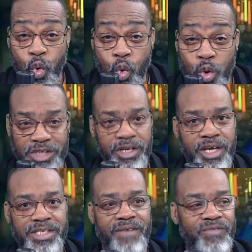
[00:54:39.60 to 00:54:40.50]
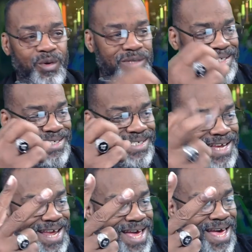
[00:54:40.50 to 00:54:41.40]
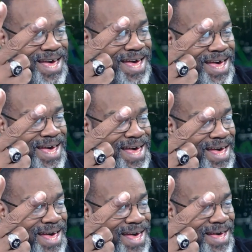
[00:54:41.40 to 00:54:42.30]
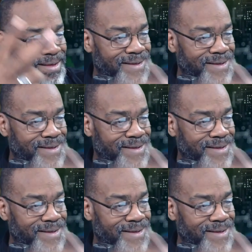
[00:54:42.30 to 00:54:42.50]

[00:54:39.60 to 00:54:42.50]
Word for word: Until next time, folks. See ya.